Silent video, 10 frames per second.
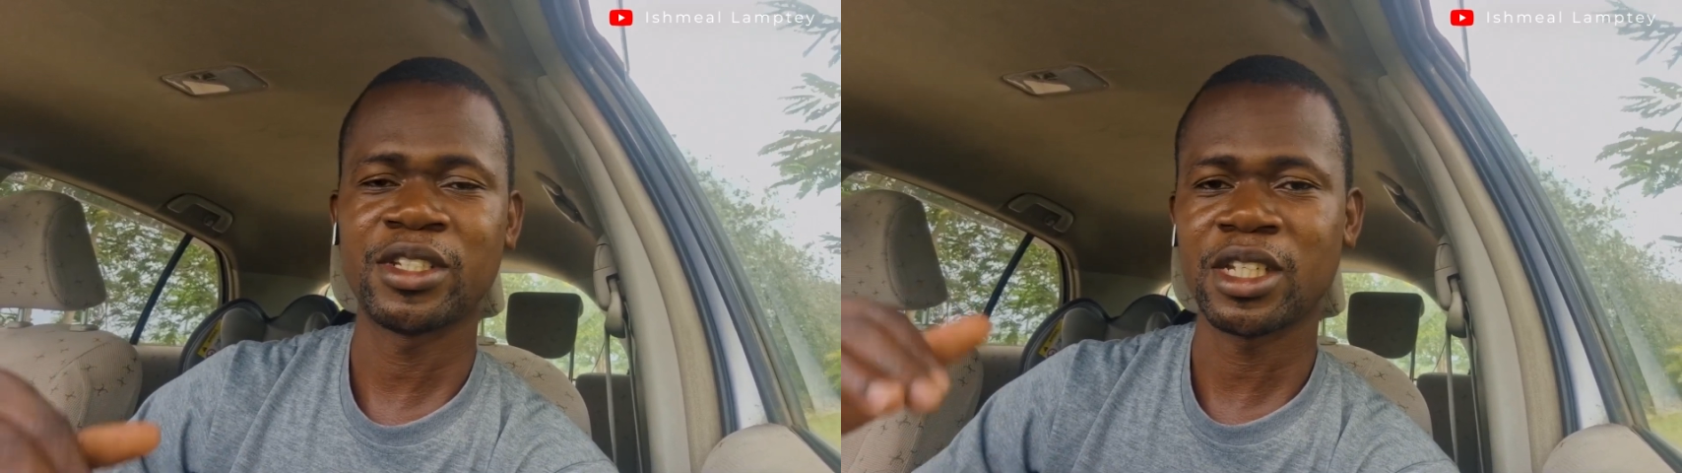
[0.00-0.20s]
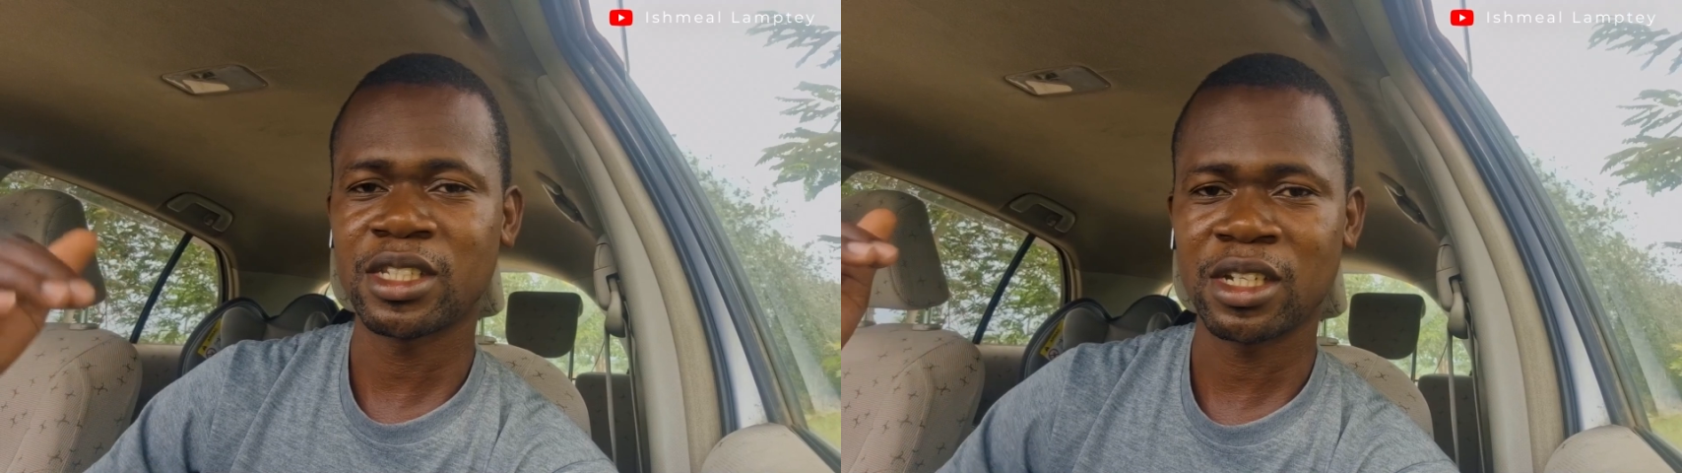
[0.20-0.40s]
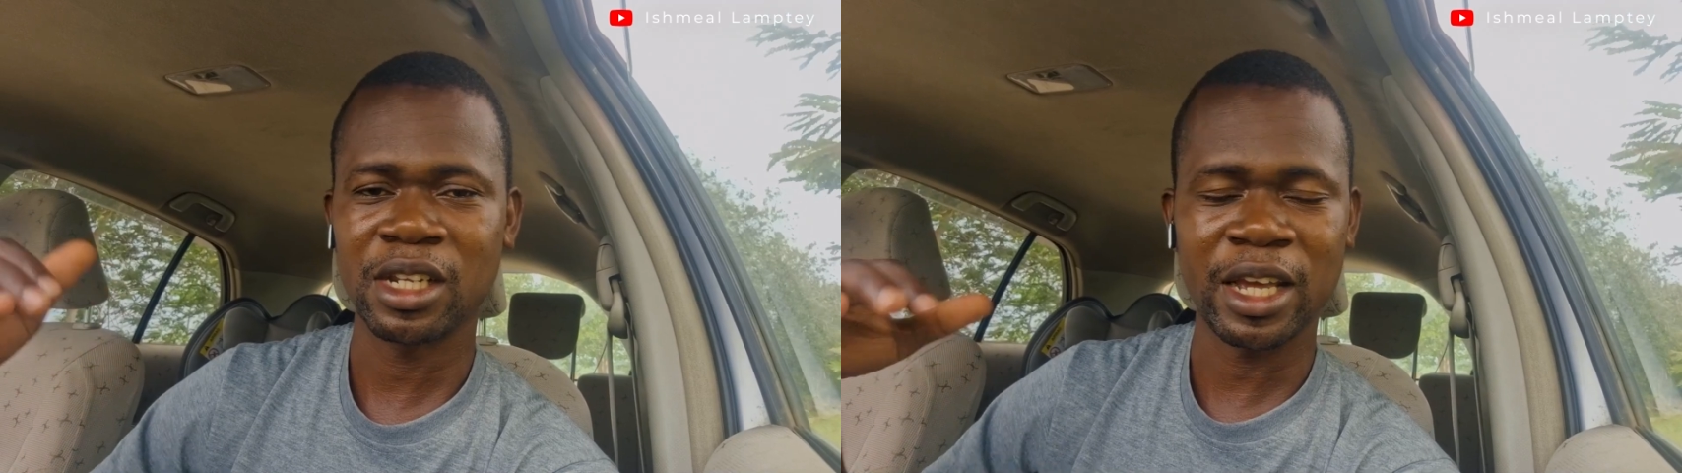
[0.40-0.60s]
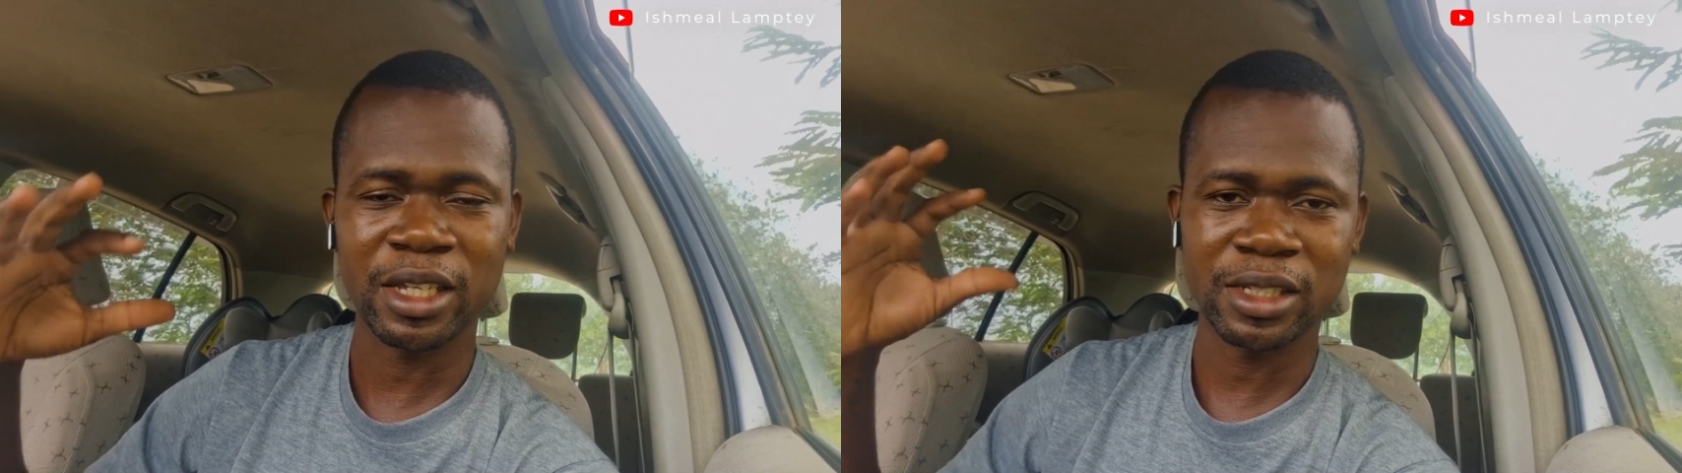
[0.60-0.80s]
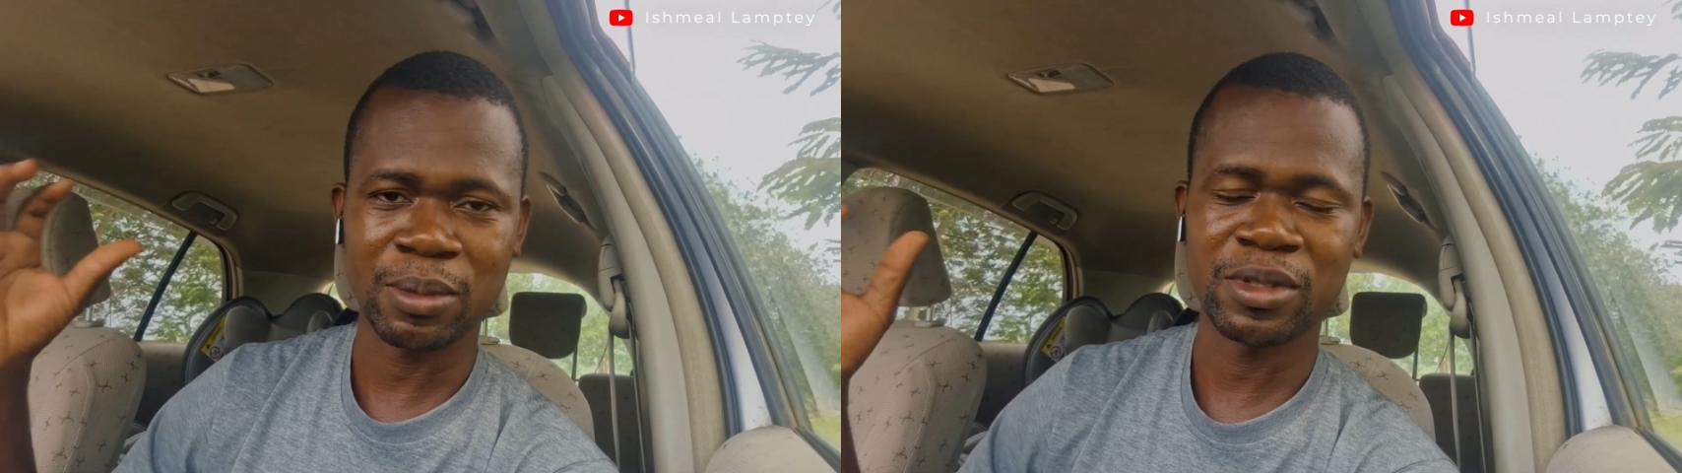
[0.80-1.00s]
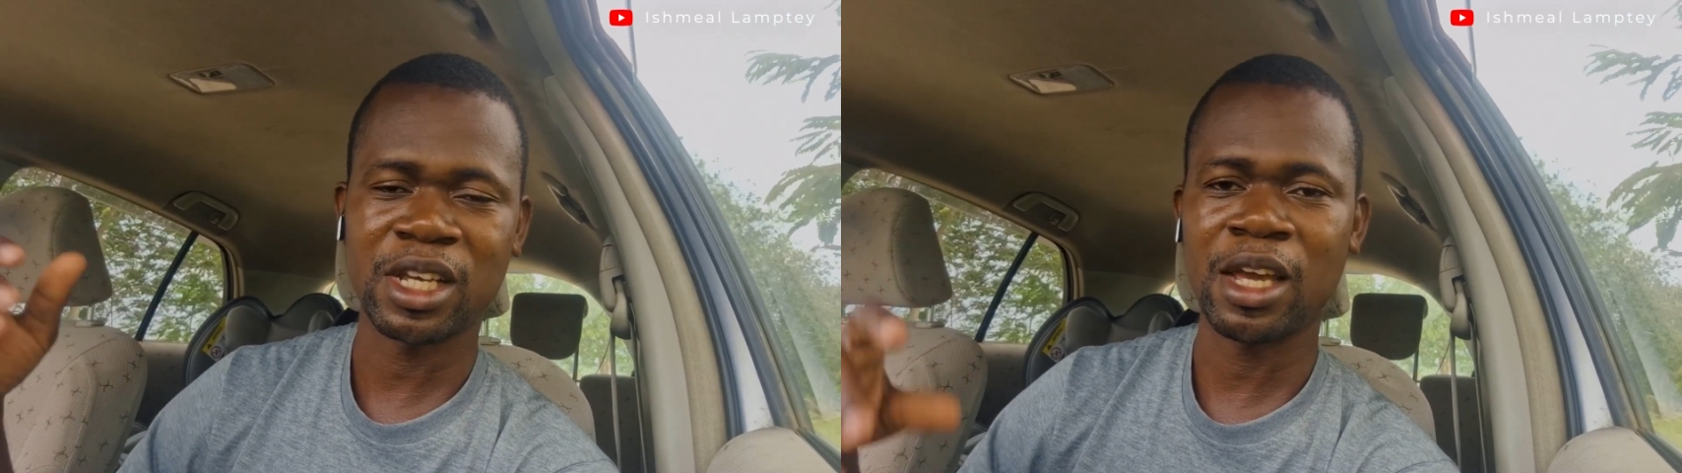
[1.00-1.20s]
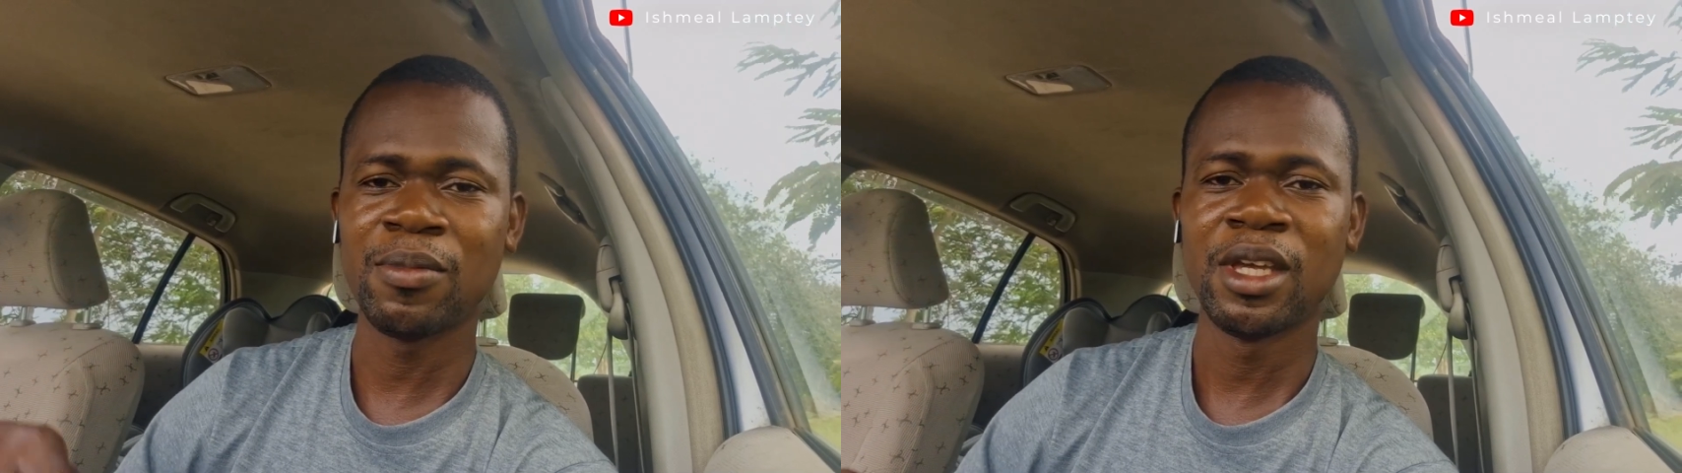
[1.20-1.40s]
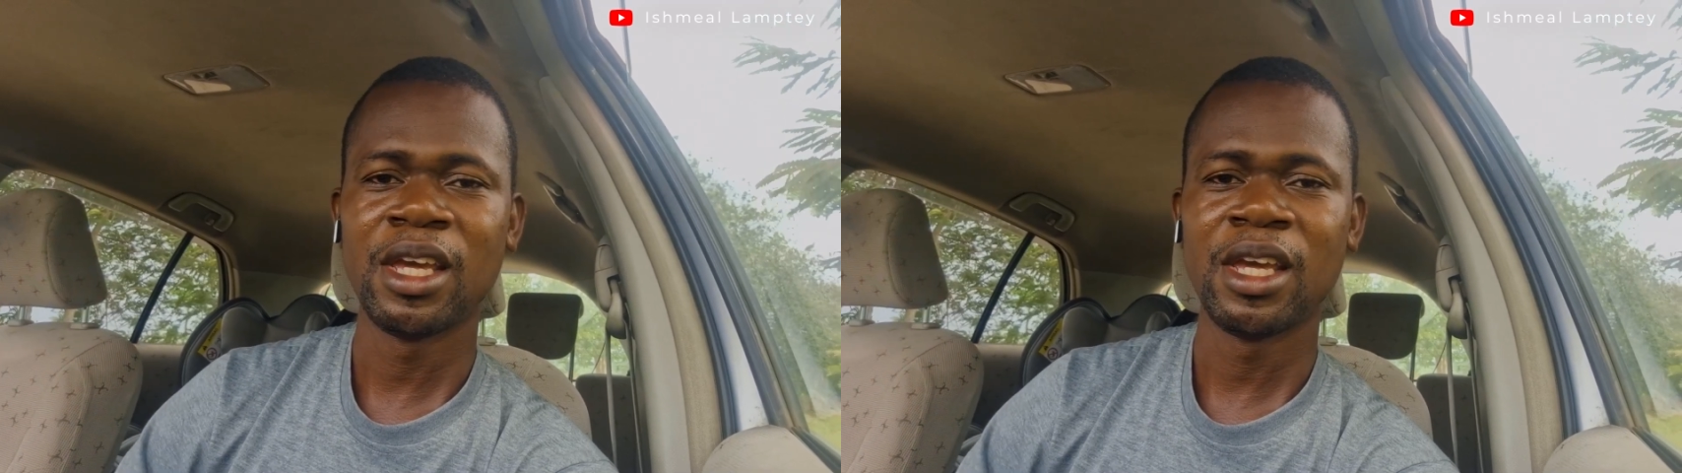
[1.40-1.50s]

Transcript: certain like some time,